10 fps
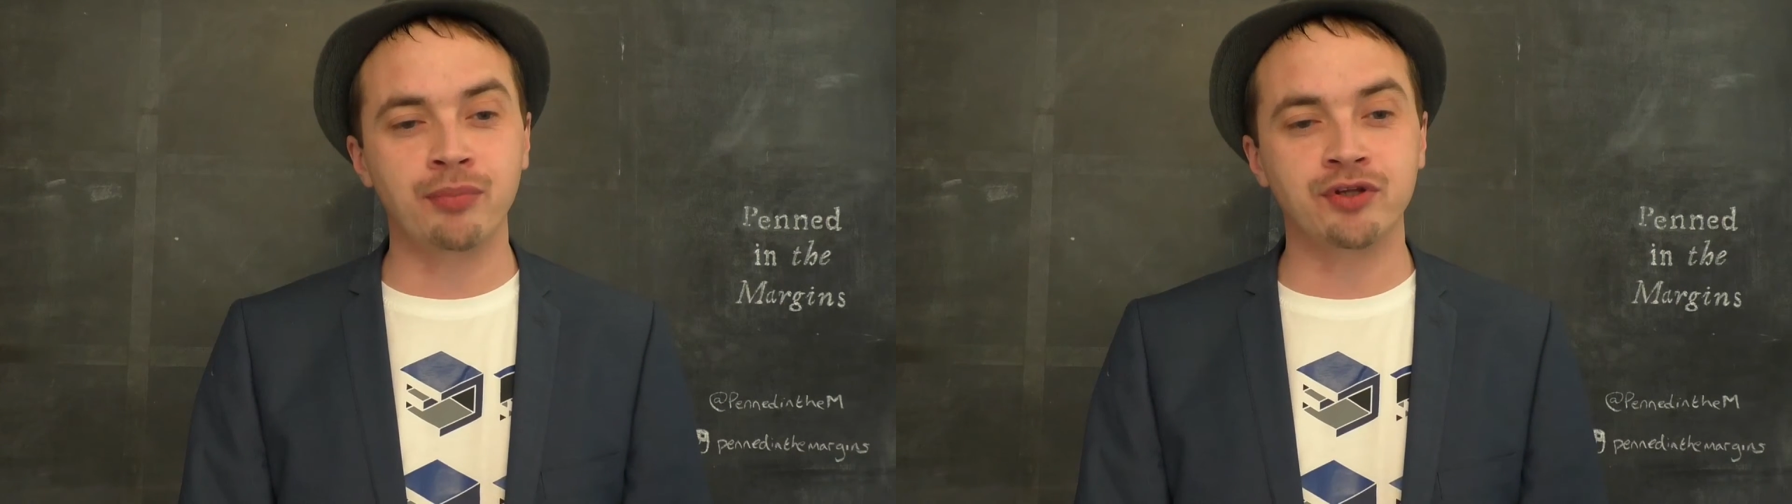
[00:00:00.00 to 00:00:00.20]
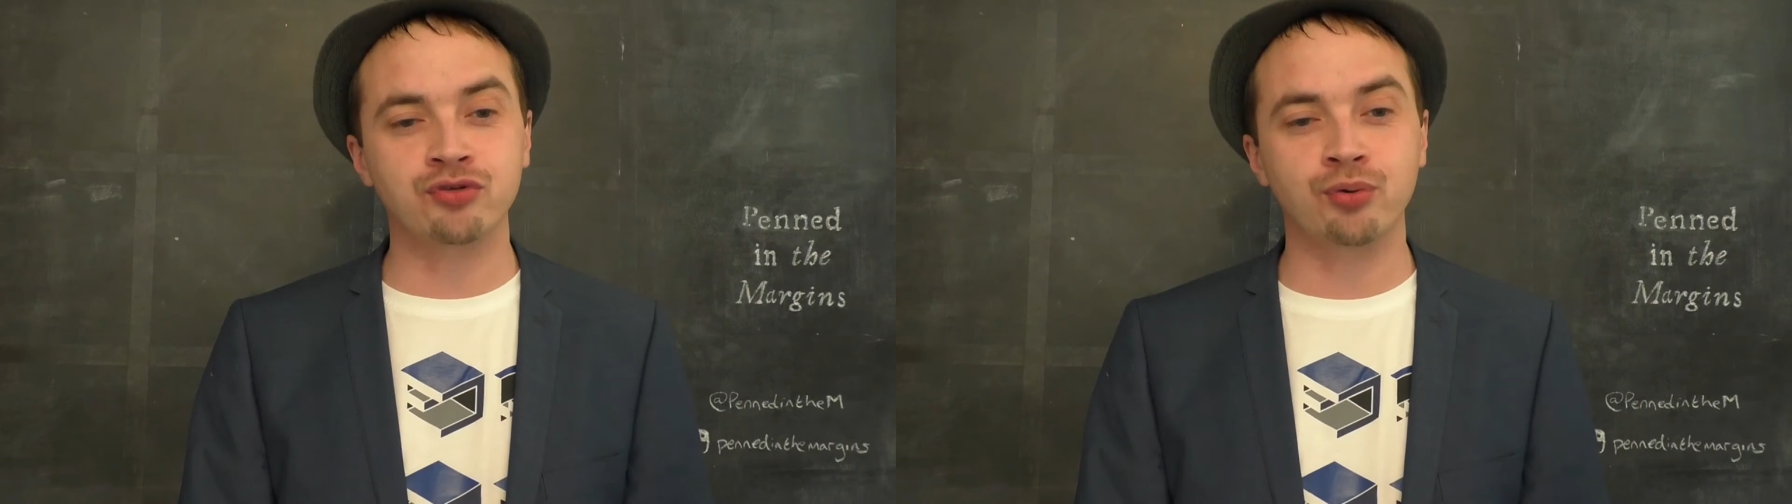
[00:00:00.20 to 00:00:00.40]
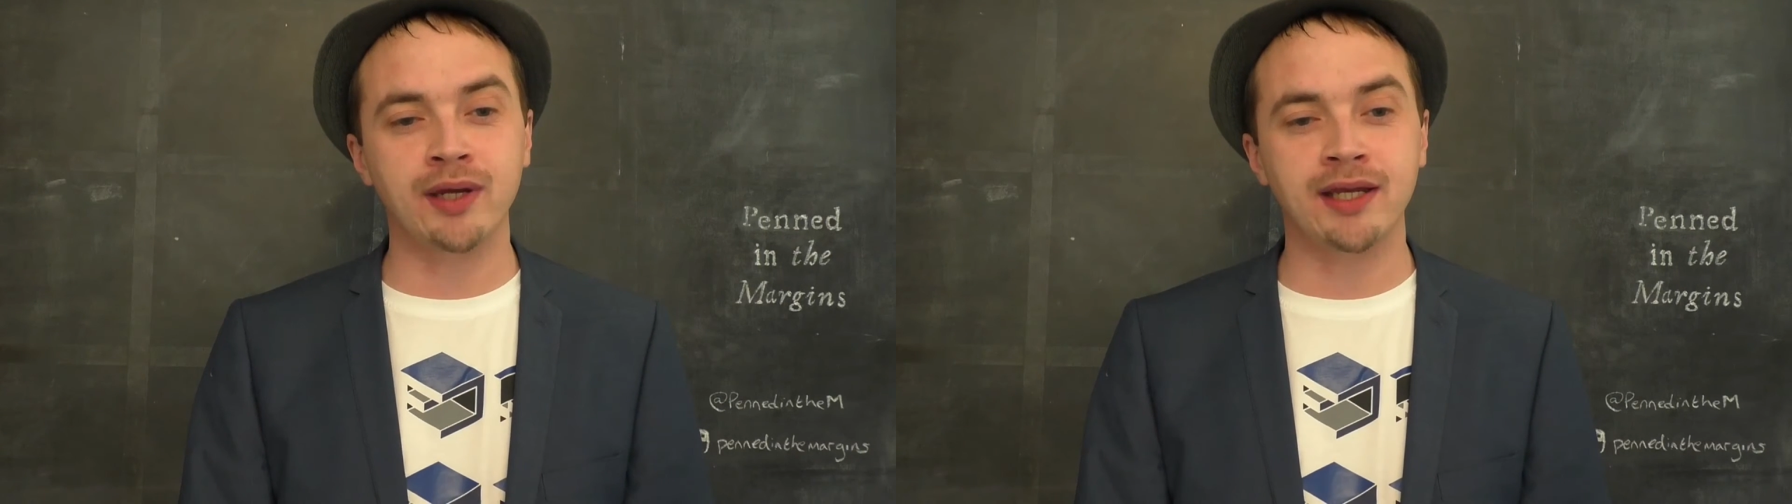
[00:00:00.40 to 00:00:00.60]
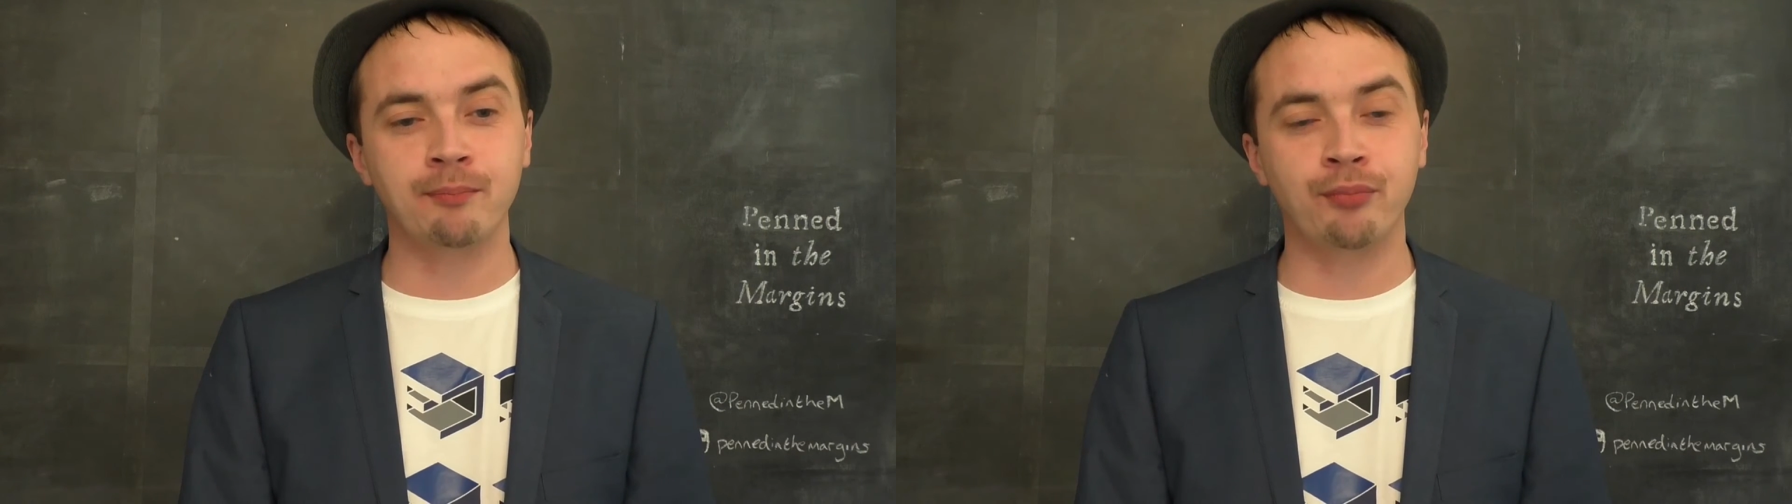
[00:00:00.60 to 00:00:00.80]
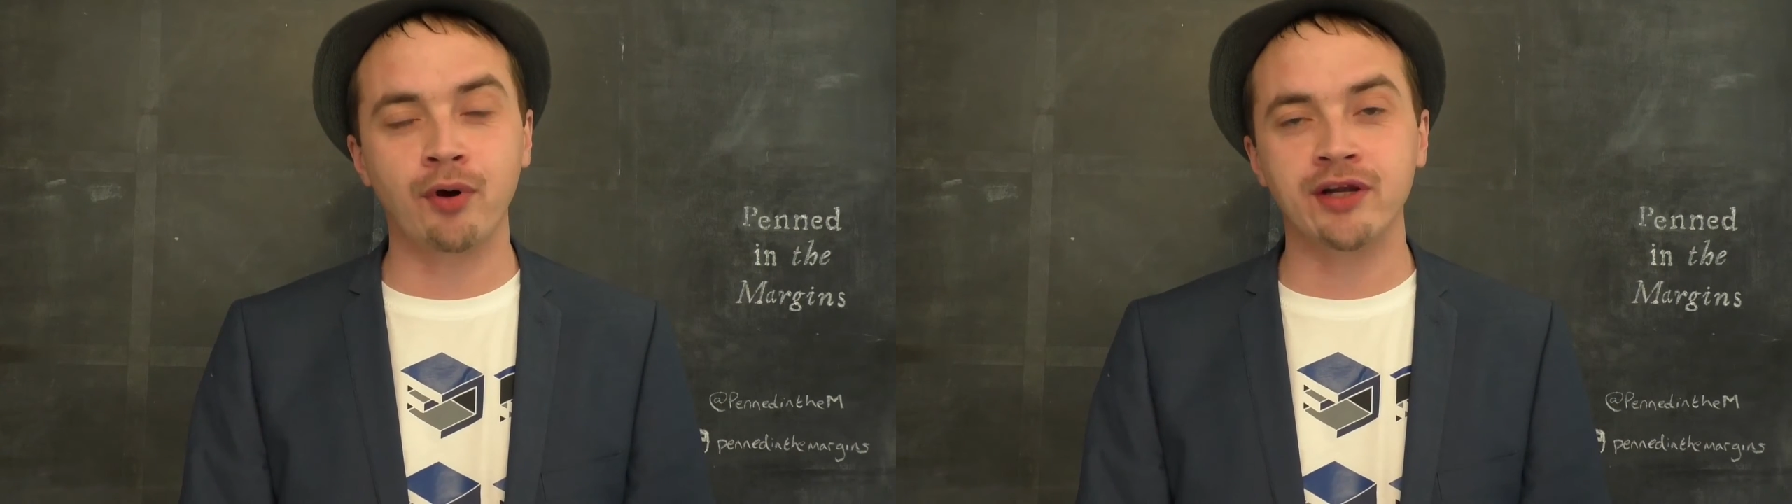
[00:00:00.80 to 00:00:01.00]

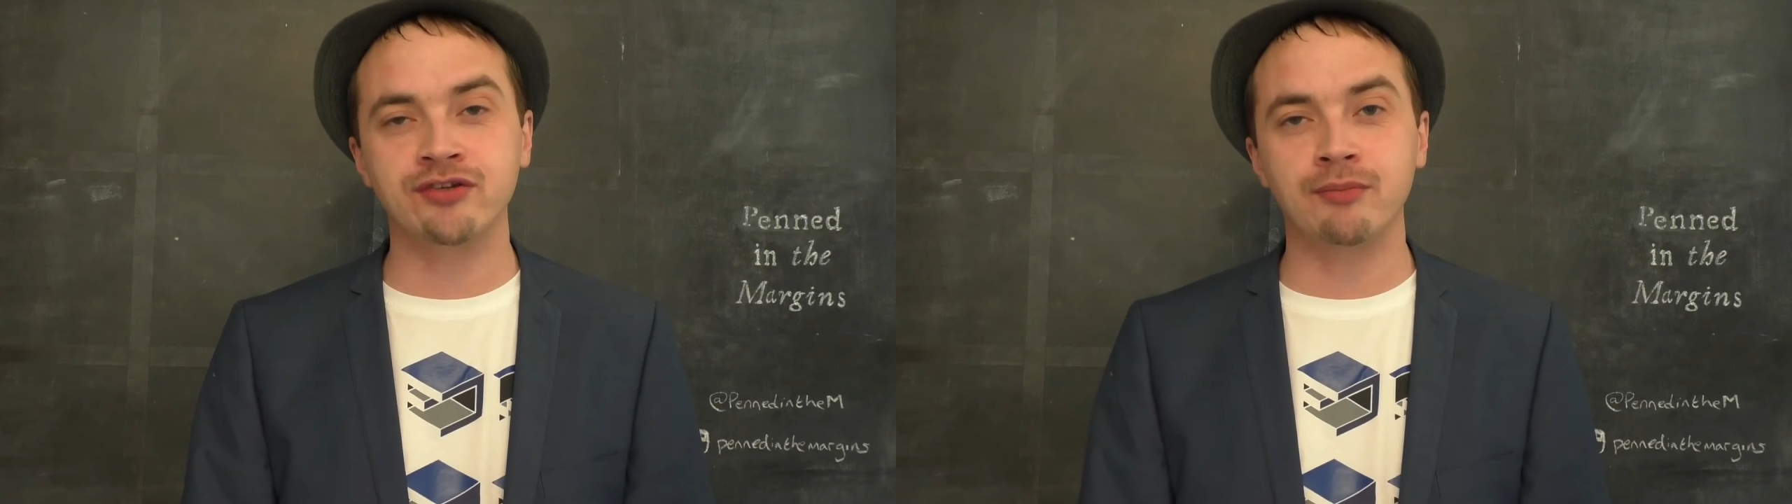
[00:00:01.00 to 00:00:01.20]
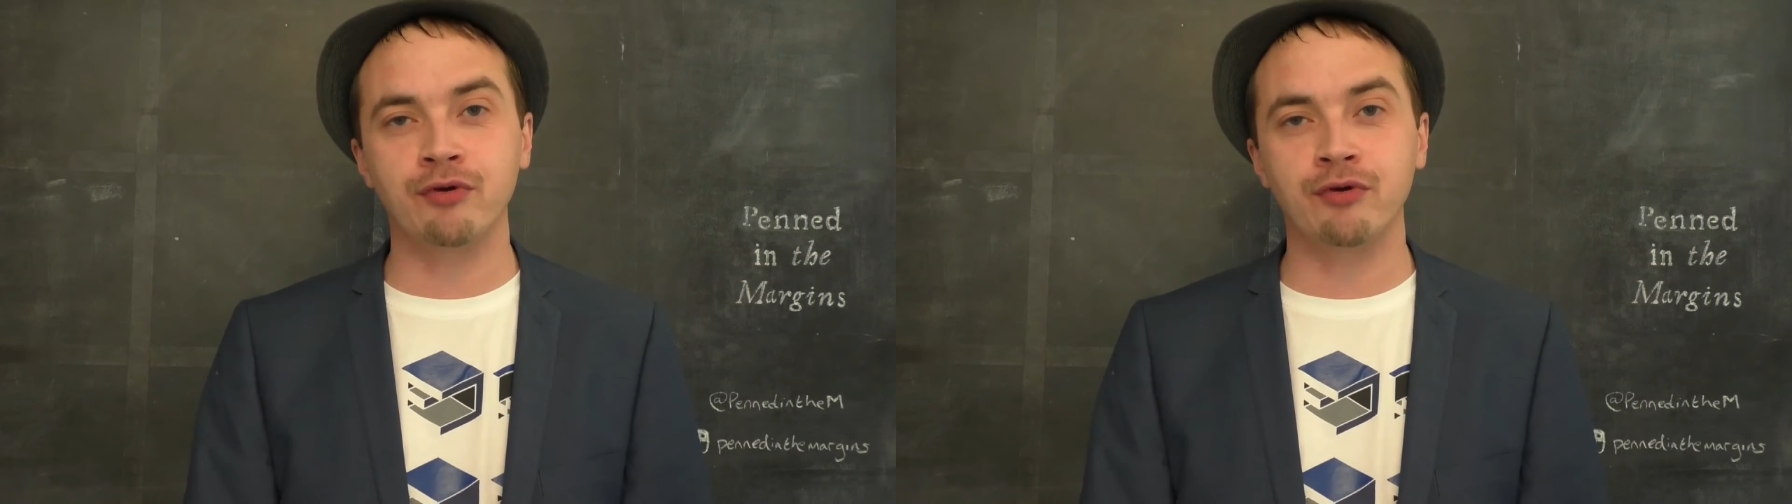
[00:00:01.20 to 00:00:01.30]
between Brighton